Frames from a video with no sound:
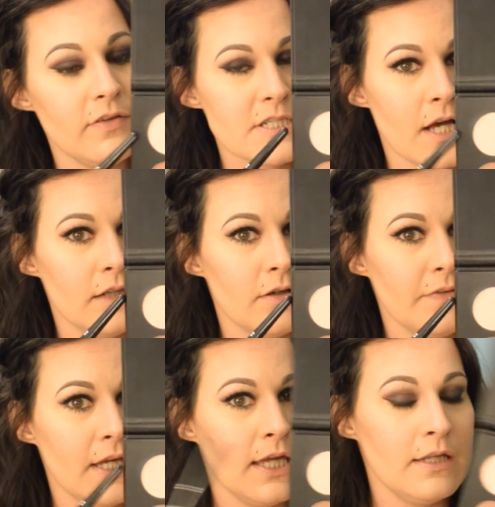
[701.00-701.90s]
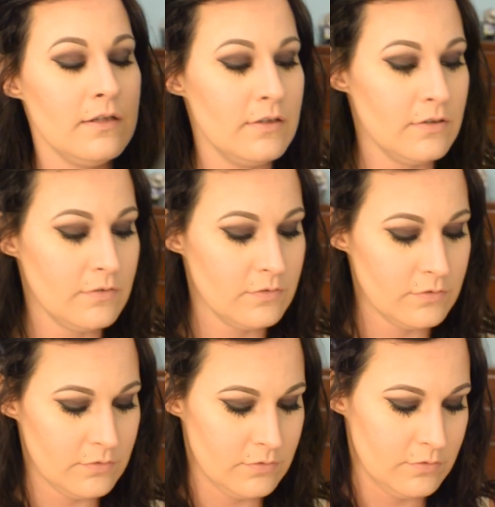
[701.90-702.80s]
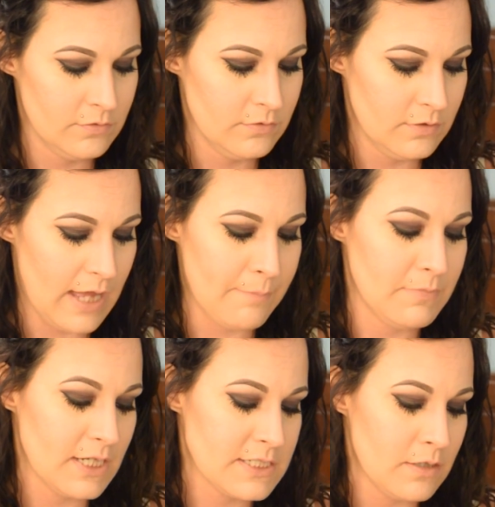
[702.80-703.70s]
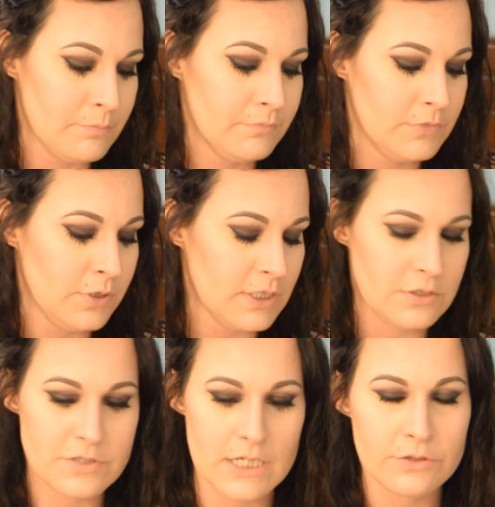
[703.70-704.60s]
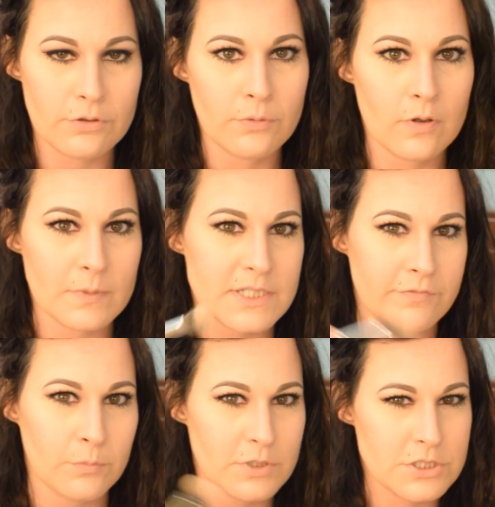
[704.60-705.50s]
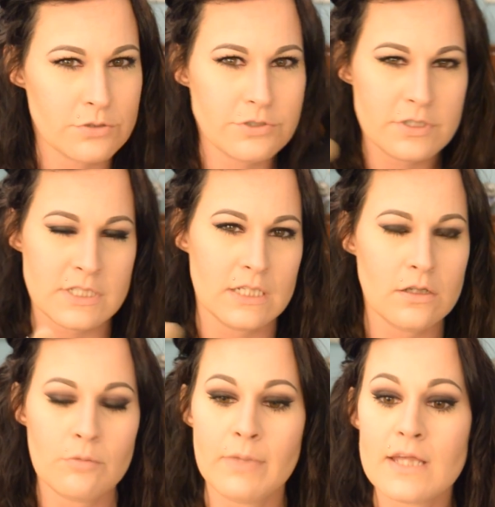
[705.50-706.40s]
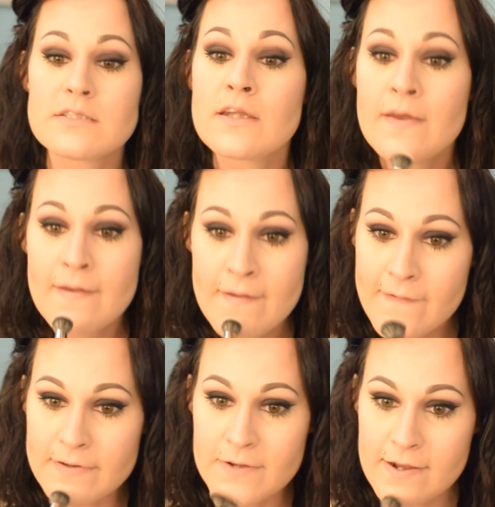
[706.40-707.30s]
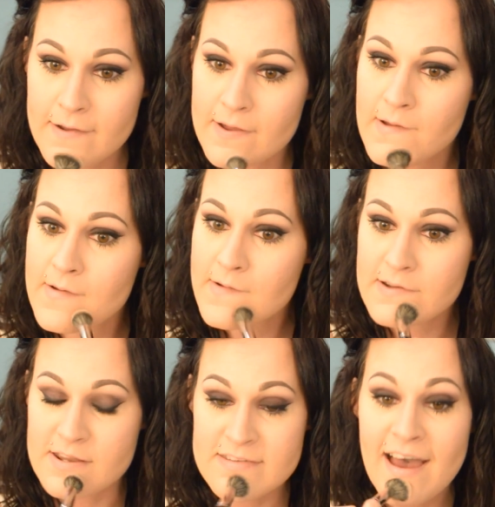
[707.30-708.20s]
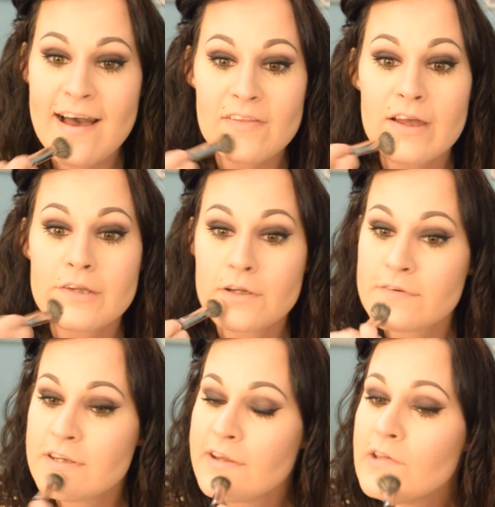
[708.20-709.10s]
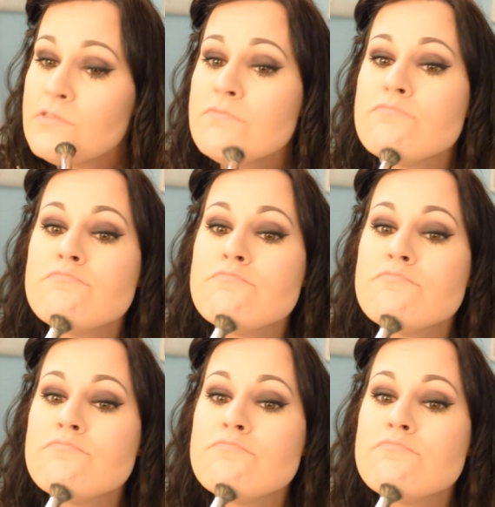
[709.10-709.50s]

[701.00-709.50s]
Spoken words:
this color on the end. I mix them. You can use either or, whichever one suits your skin tone best. And you're going to just highlight your chin,